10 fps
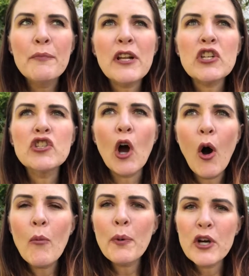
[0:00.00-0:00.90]
but
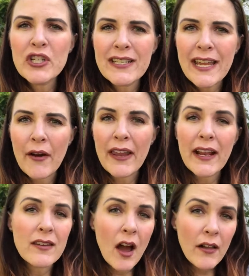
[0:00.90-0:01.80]
don't push it down.
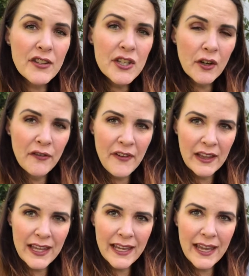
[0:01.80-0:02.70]
Acknowledge that you're
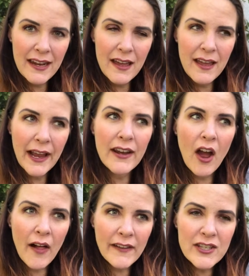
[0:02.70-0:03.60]
feeling it.
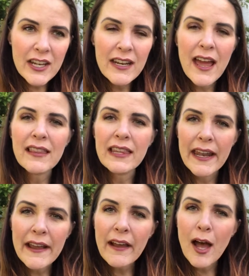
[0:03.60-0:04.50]
Acknowledge it and
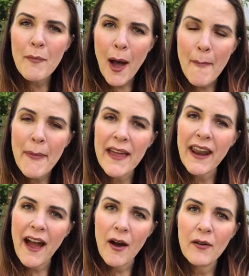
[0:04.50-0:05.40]
let it come up and
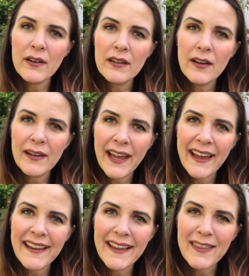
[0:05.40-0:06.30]
out,
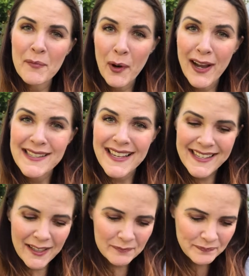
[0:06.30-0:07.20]
okay? And then
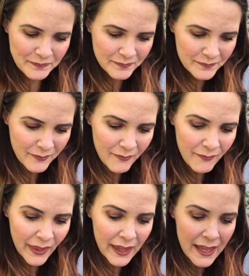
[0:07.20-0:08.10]
process it.
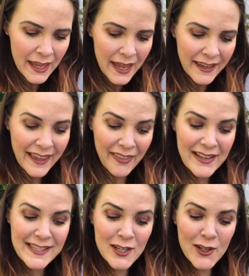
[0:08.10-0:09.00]
Yeah,
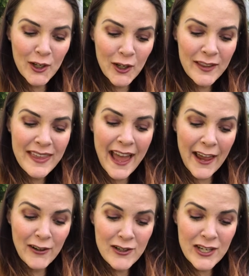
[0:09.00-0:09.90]
they said turn the
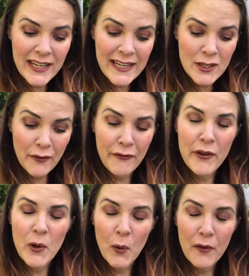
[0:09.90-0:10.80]
energy into
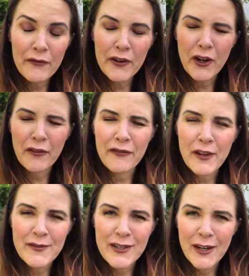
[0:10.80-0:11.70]
fuel for your
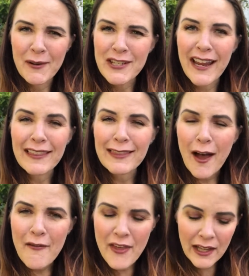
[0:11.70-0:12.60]
future, which I
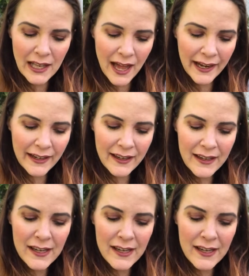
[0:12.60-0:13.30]
love that line